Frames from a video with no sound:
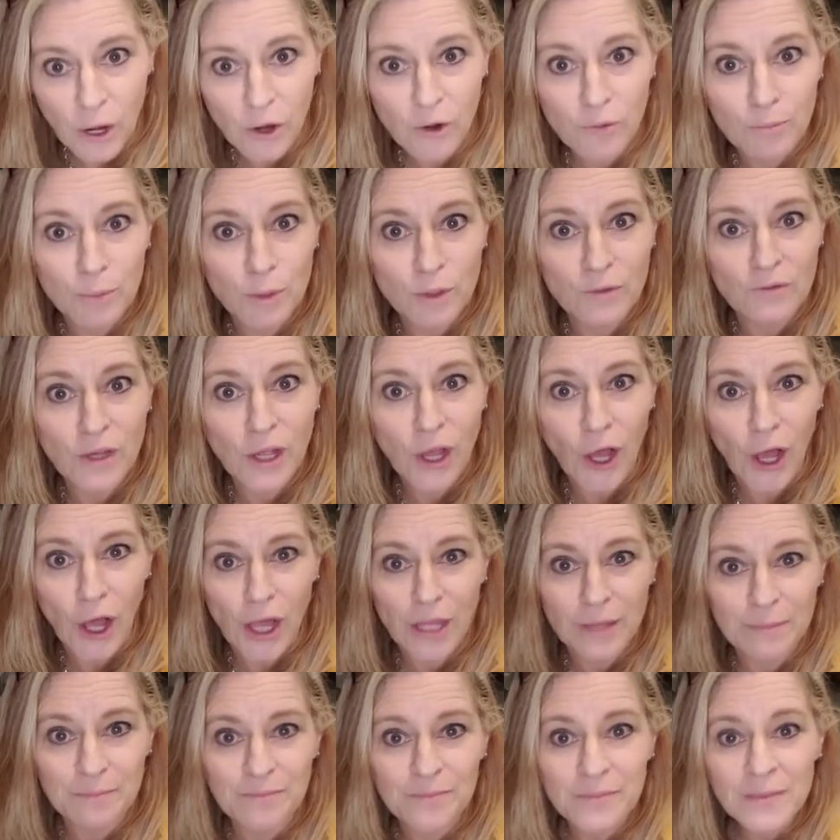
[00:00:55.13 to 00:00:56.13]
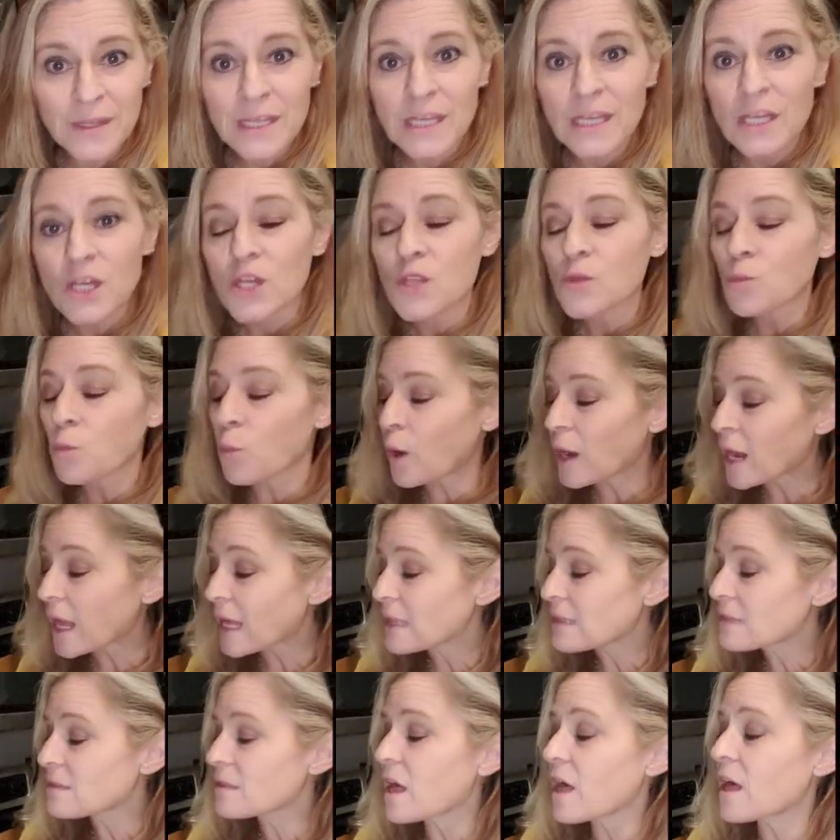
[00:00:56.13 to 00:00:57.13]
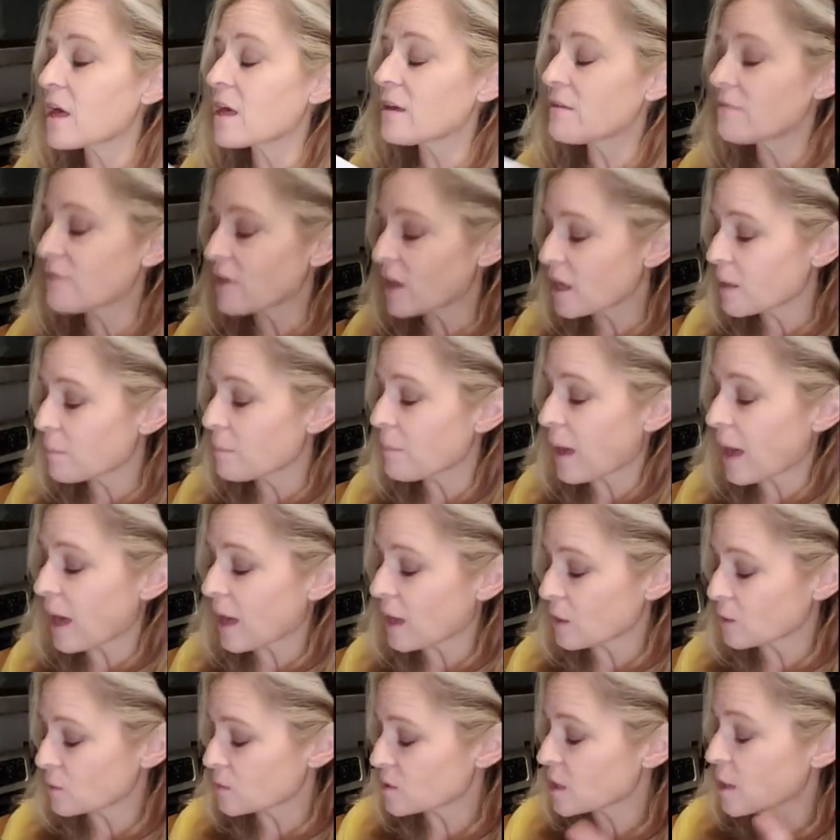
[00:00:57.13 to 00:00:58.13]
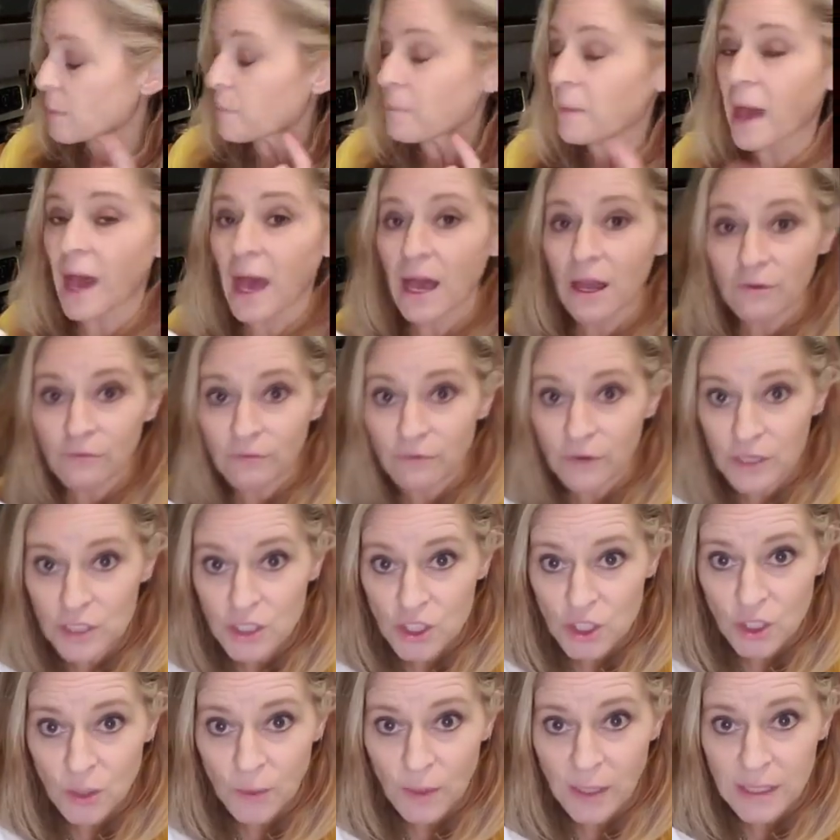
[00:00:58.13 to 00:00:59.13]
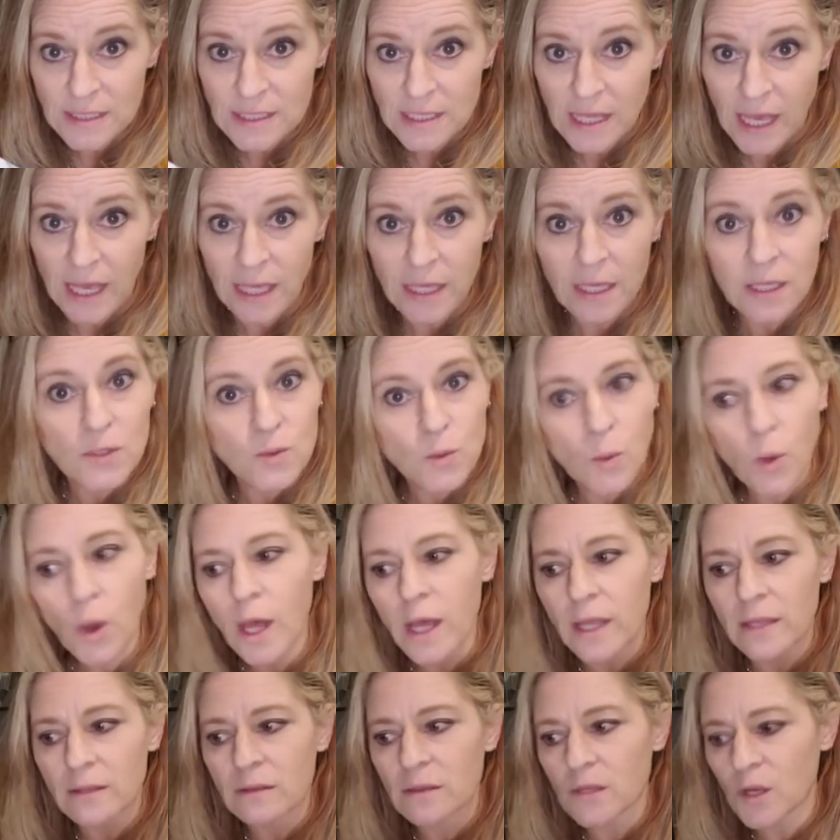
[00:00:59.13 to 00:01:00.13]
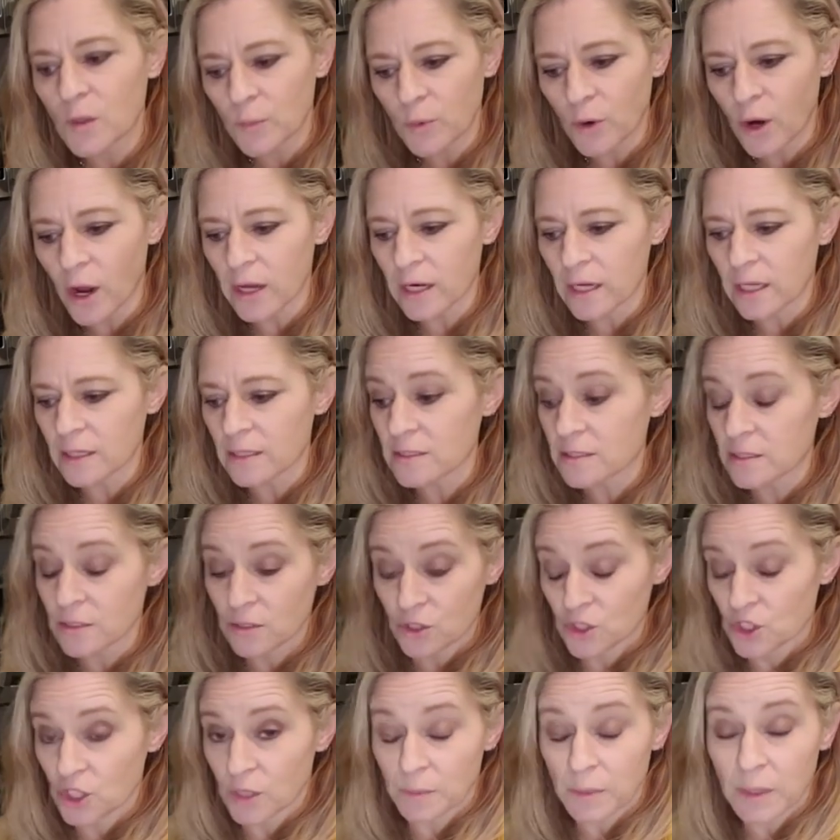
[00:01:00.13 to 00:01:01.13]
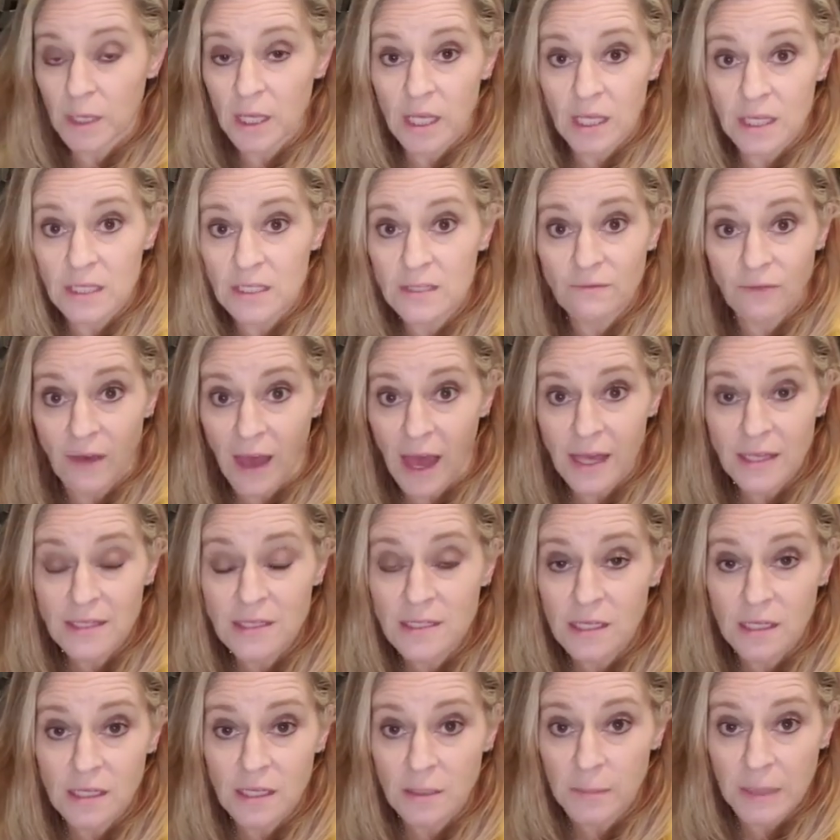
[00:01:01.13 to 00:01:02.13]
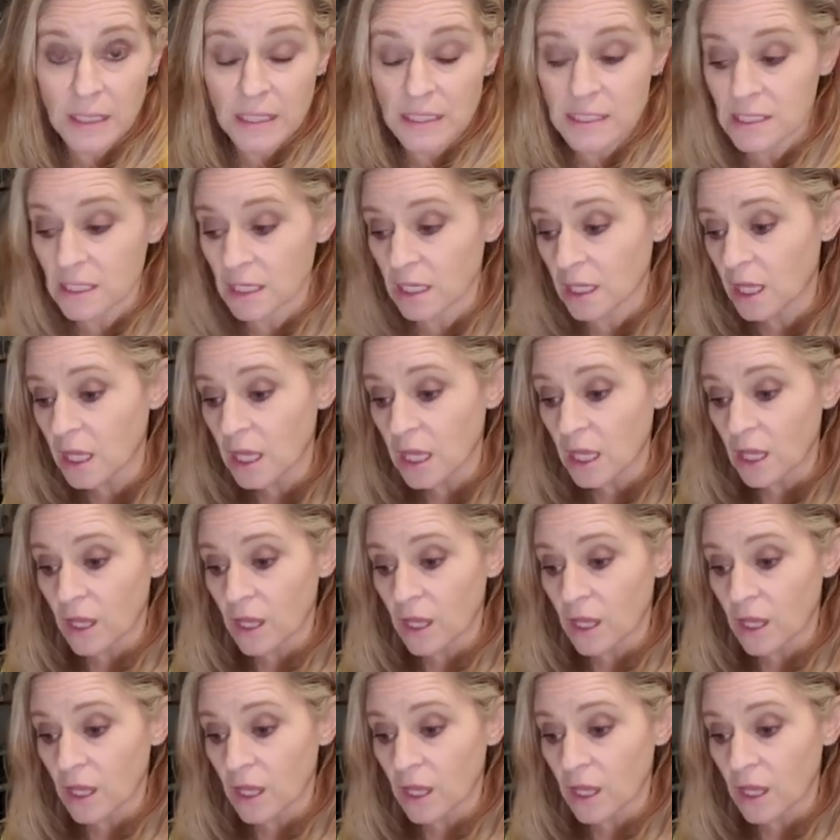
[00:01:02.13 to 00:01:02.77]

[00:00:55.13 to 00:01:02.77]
Moving on. What I love about PackFreshUSA is, one, their products. Their shipping is fast and amazing.